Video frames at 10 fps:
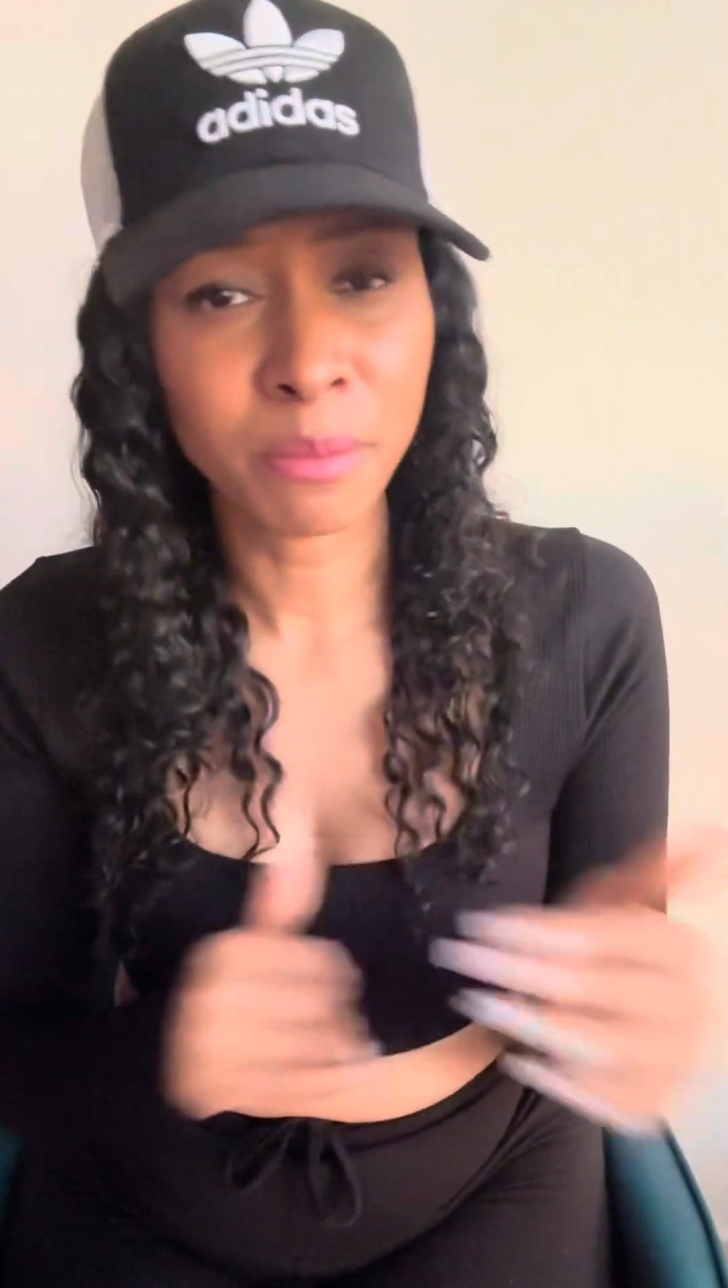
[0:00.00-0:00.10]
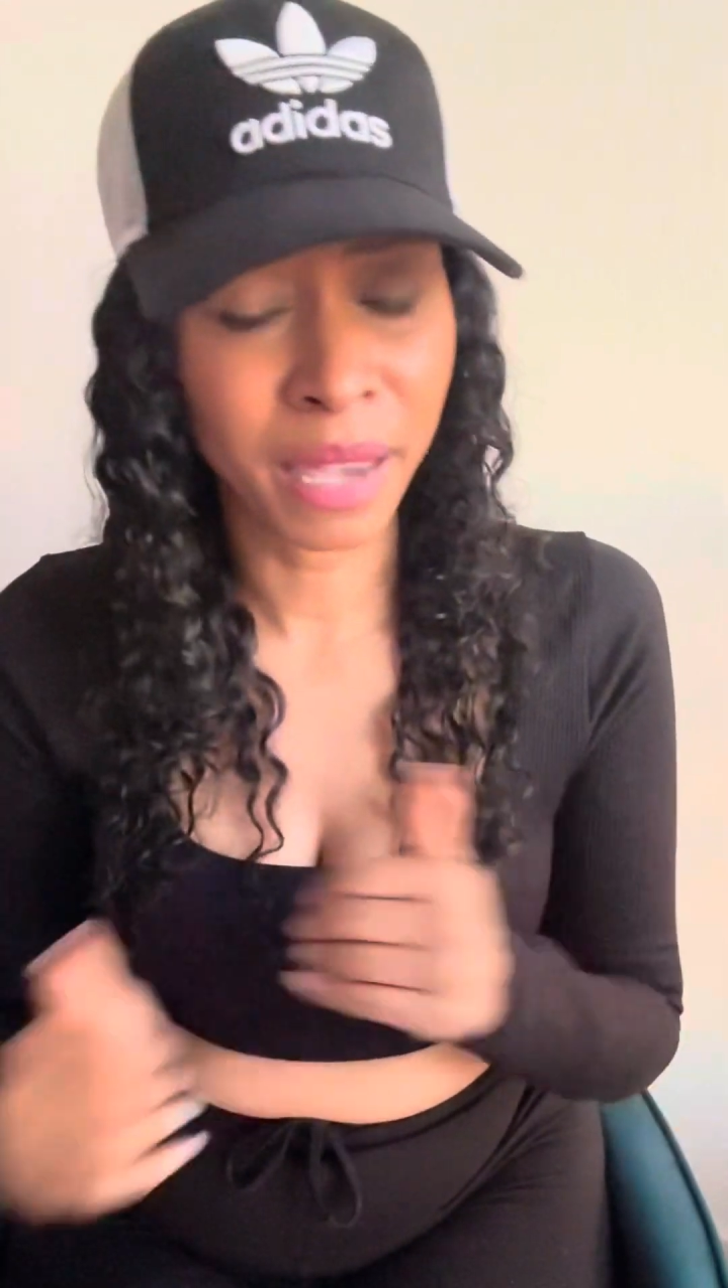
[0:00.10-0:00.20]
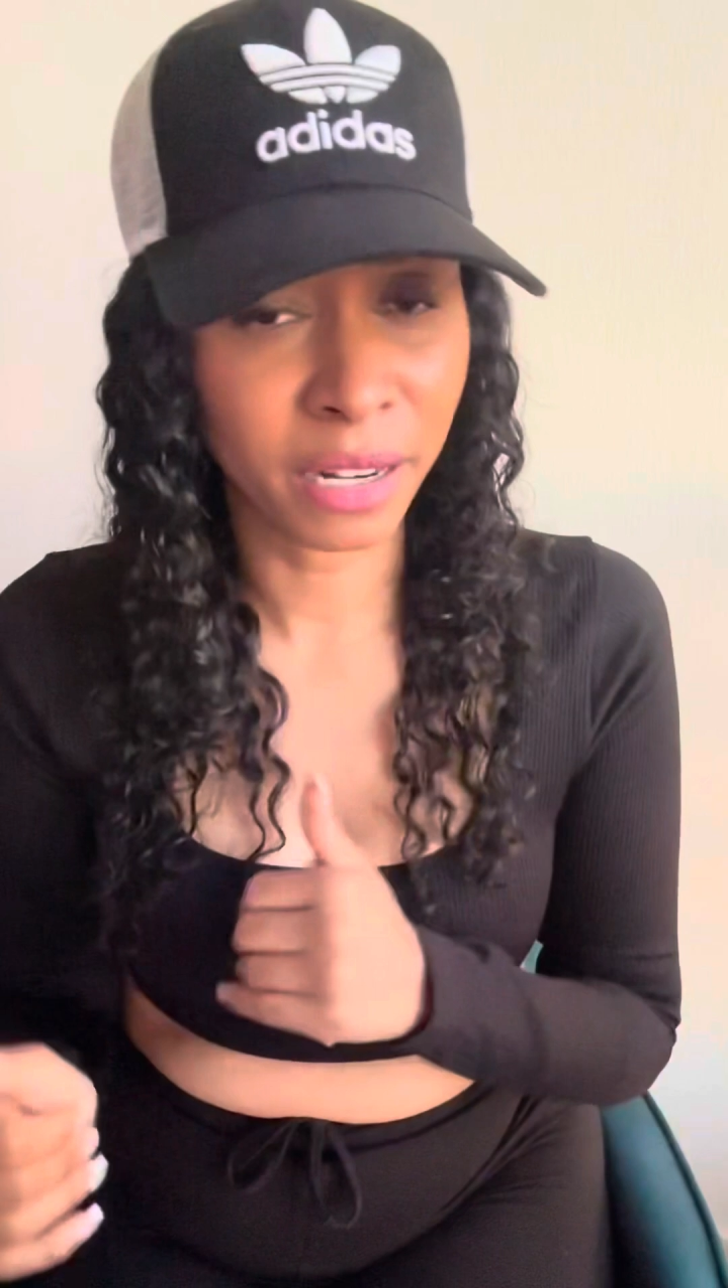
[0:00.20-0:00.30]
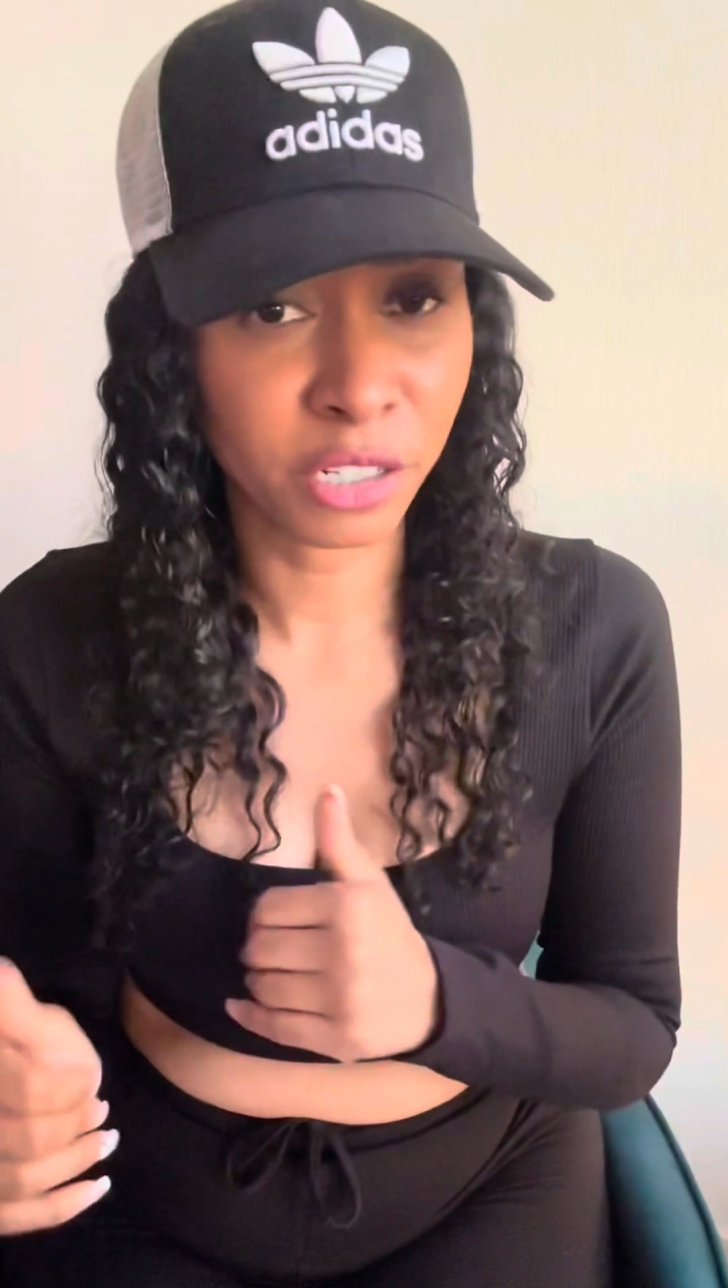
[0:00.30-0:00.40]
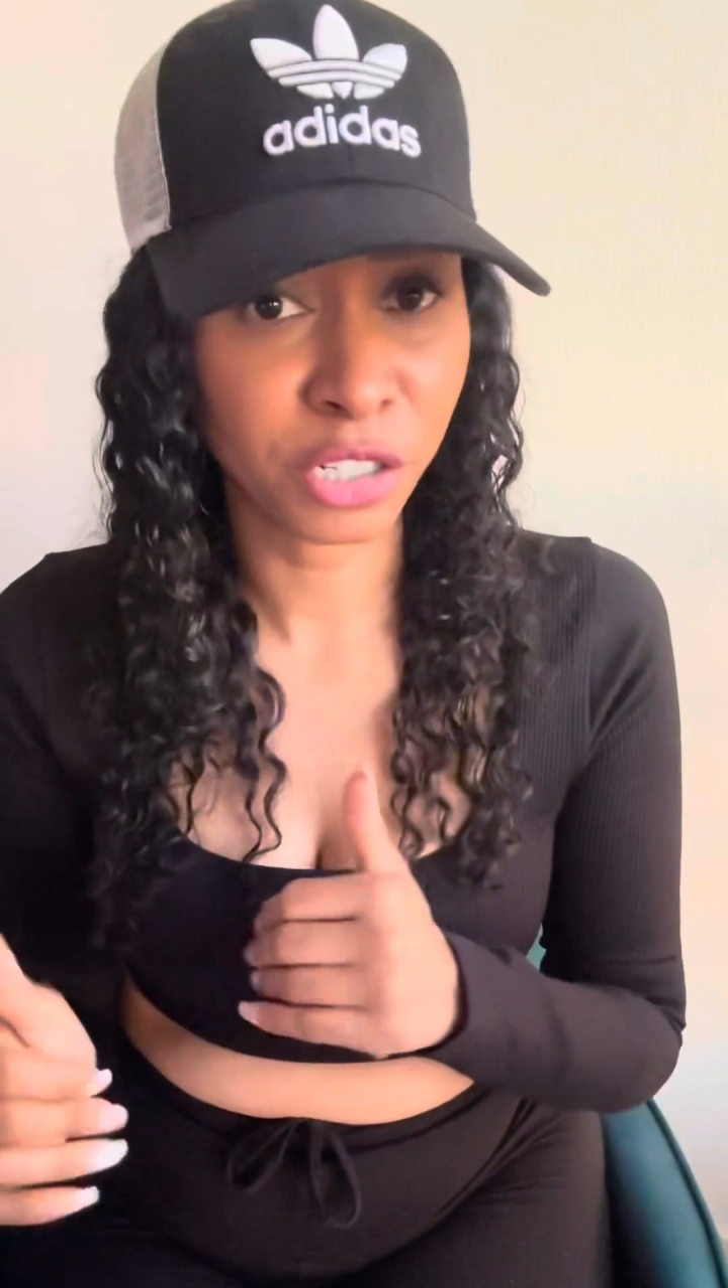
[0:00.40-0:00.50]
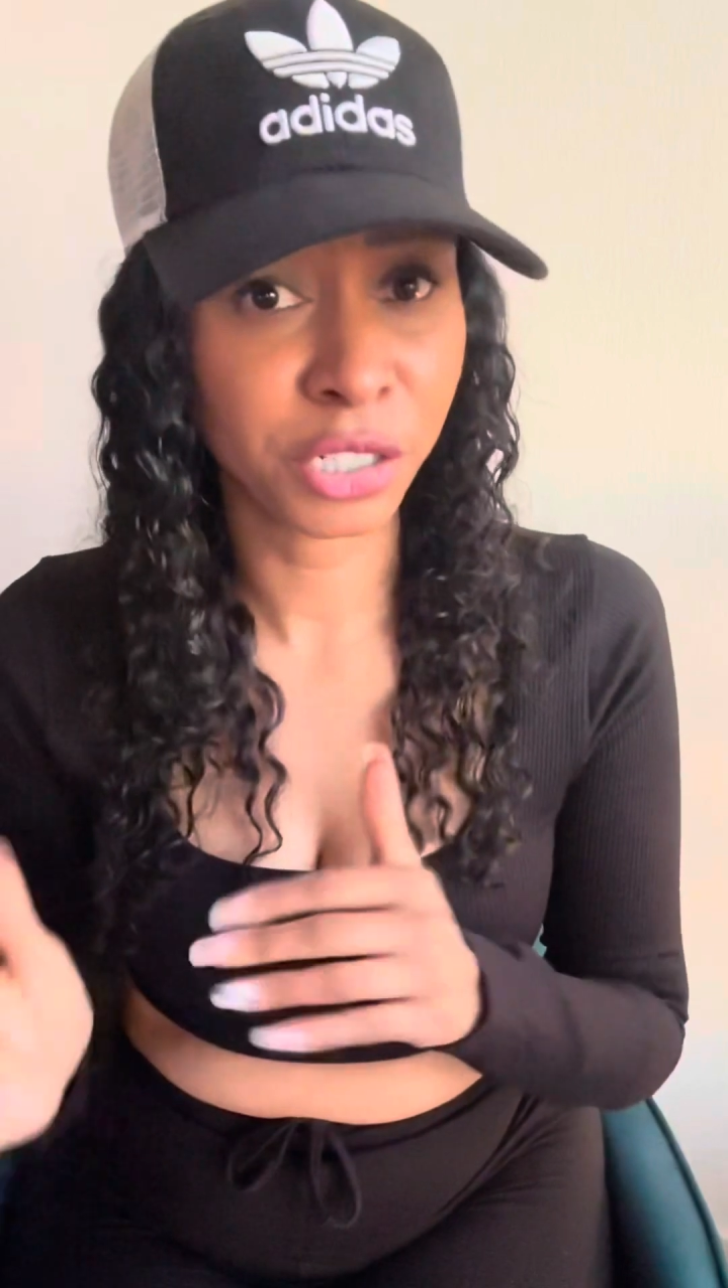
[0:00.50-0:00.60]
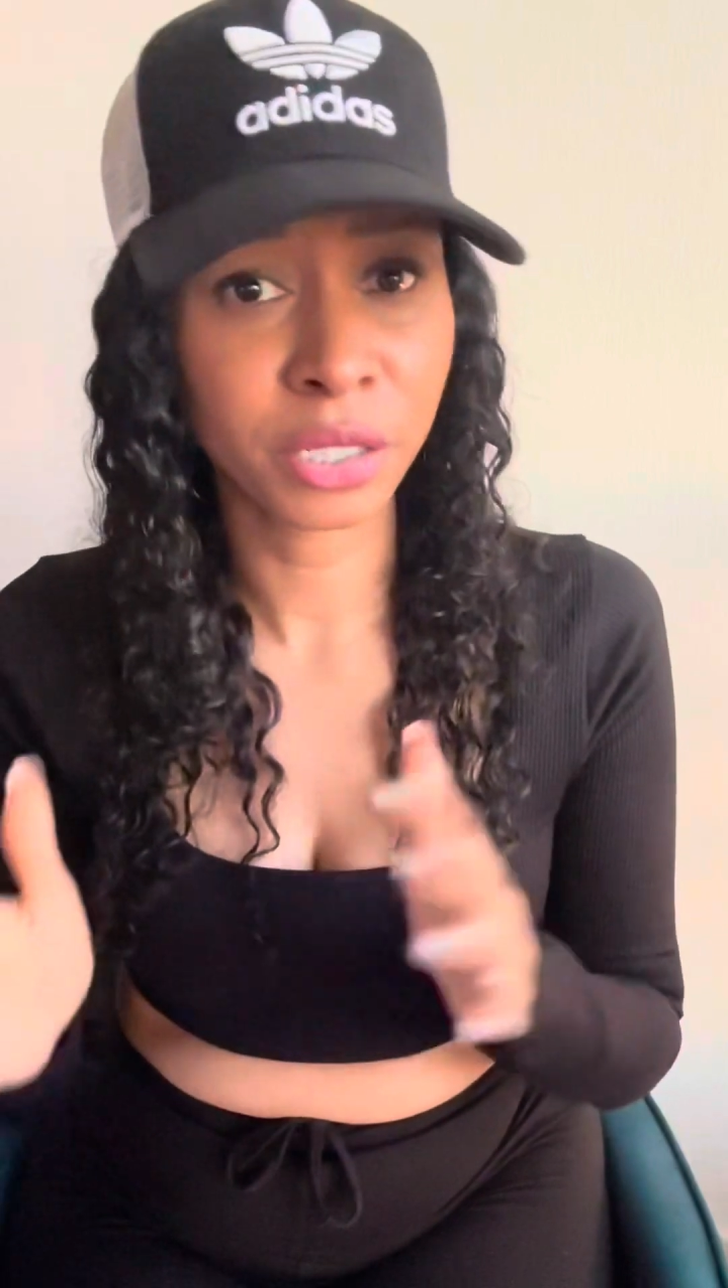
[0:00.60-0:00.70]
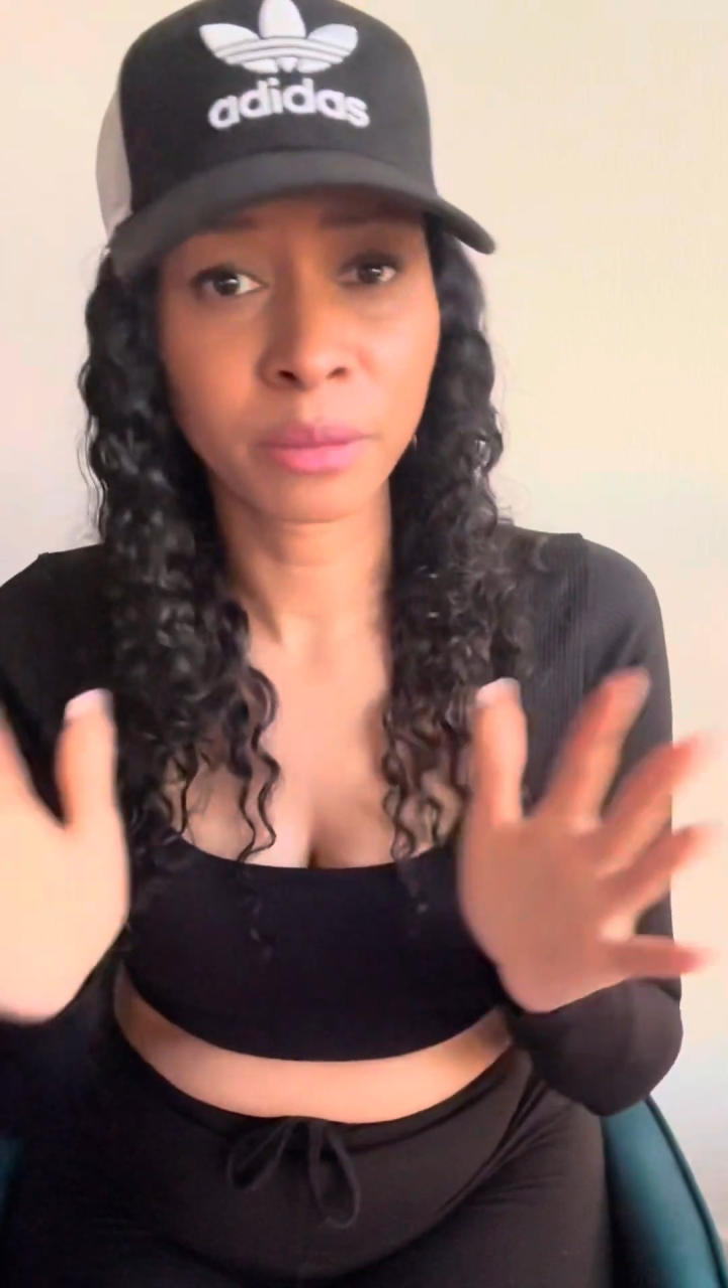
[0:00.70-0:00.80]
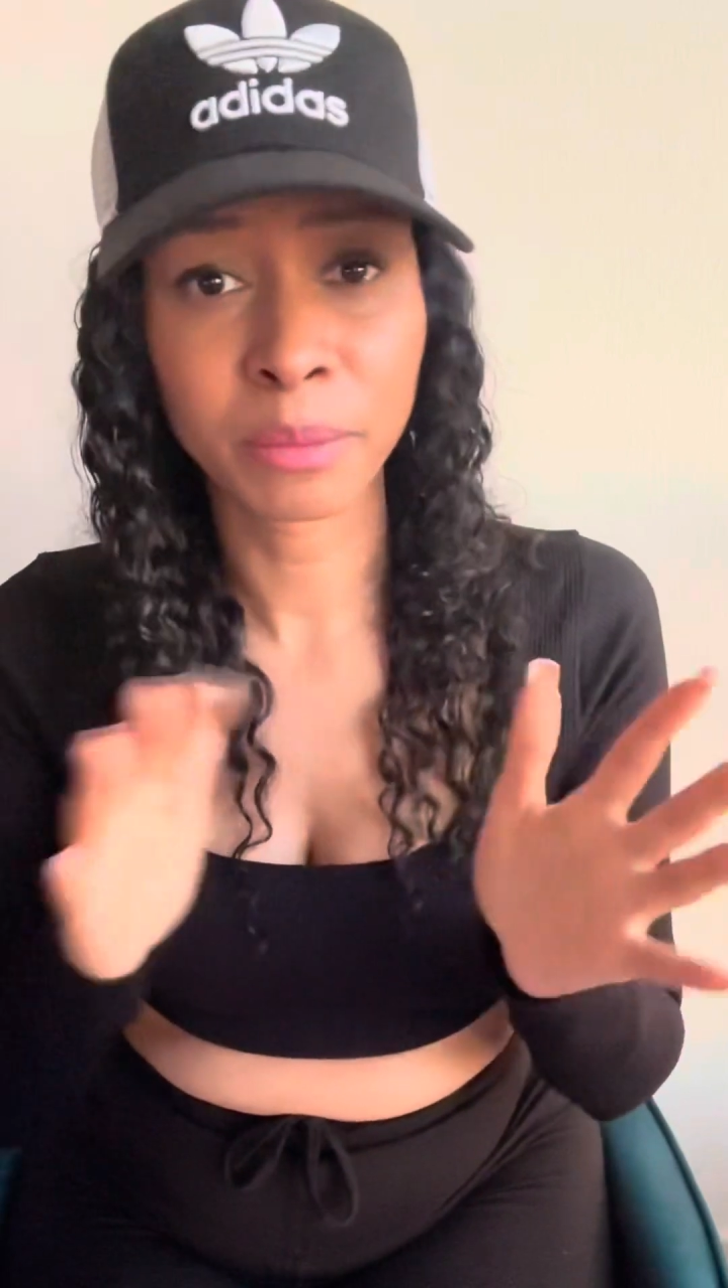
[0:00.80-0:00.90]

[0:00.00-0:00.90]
manager,